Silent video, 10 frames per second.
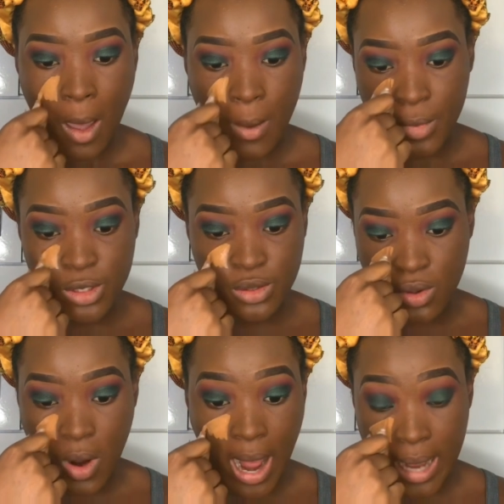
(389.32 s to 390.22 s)
I'm going
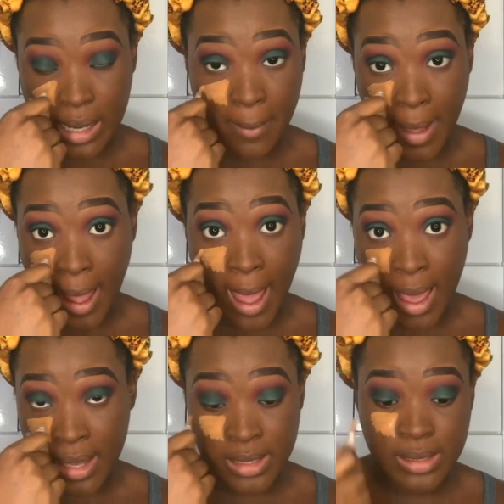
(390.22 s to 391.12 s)
to go under my
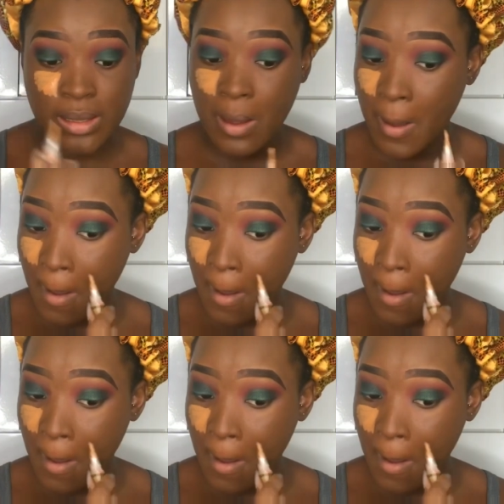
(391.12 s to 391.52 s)
eyes,